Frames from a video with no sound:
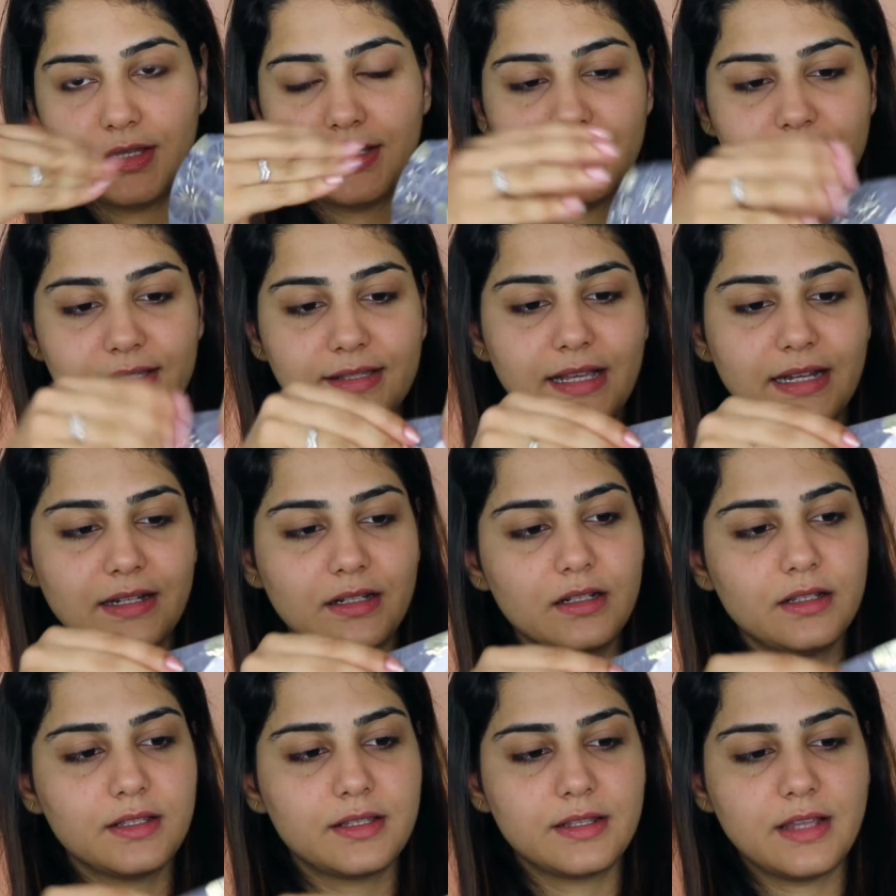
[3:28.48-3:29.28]

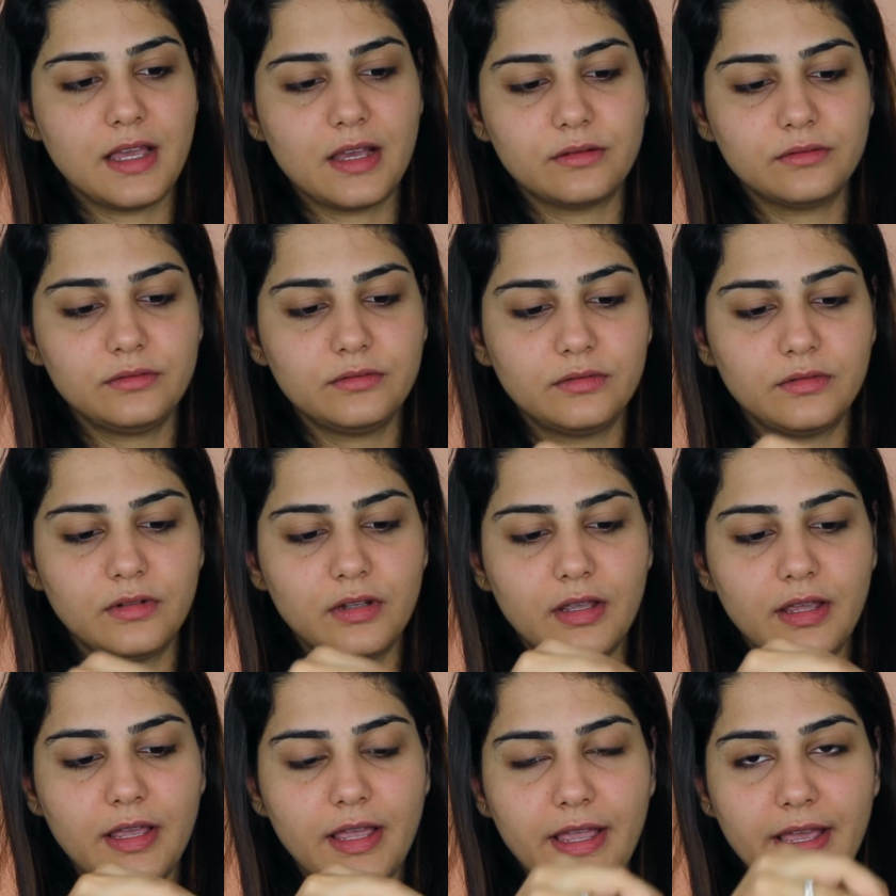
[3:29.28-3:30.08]
settles down
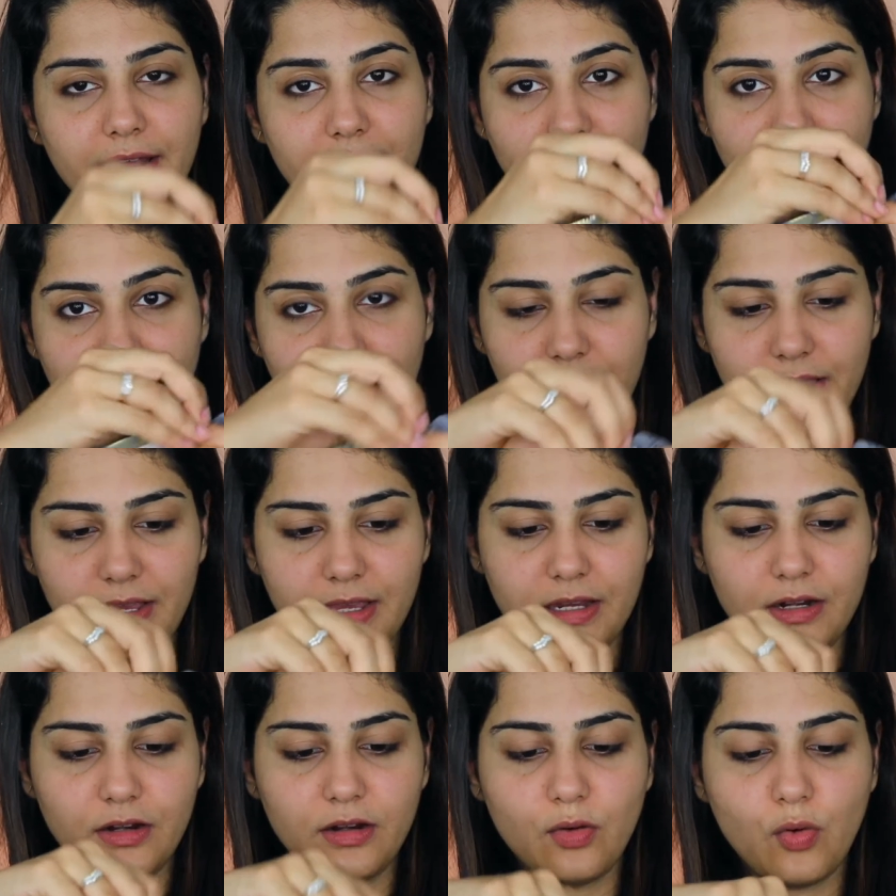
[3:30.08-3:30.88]
and I
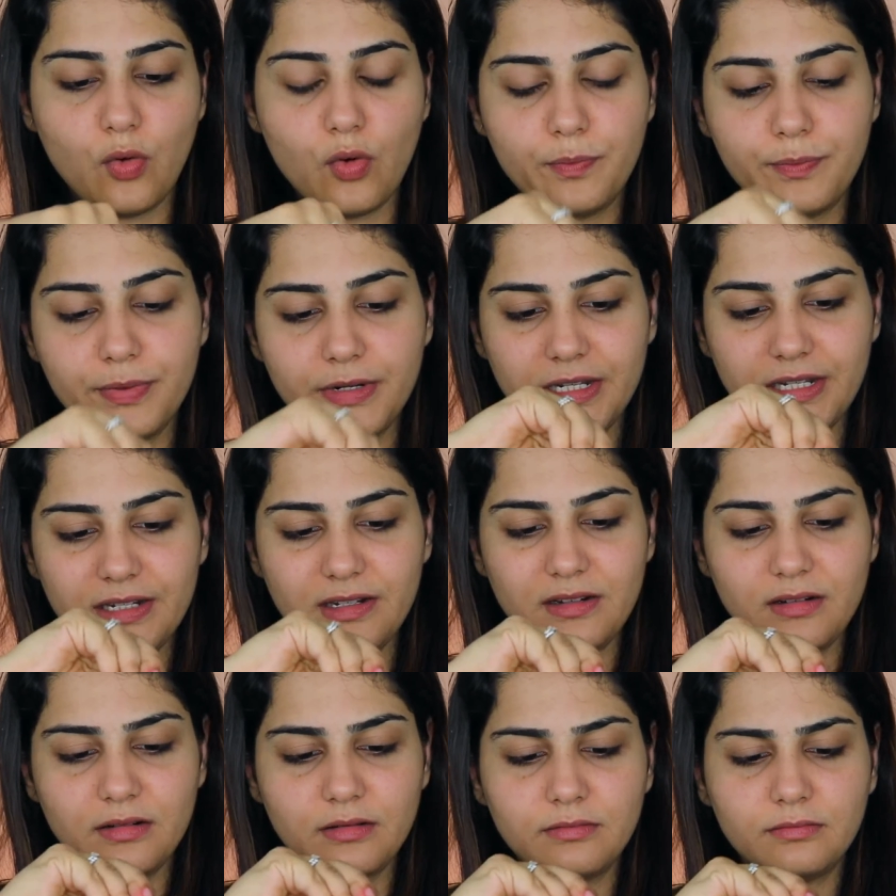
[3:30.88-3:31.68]
can open
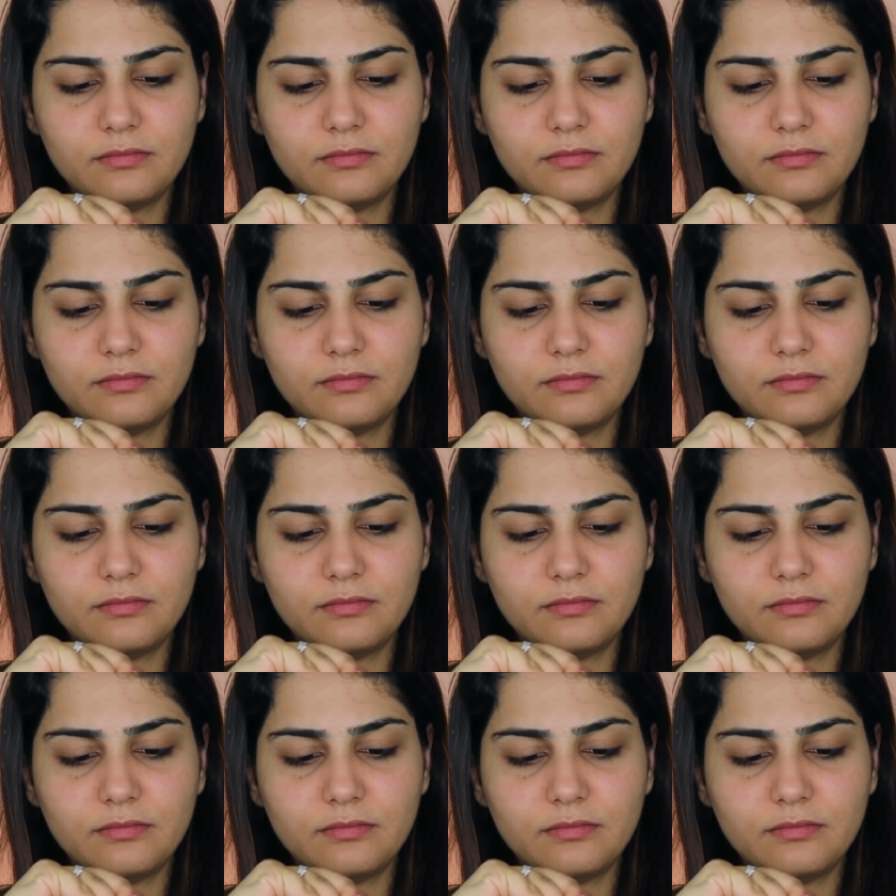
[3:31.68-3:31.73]
it.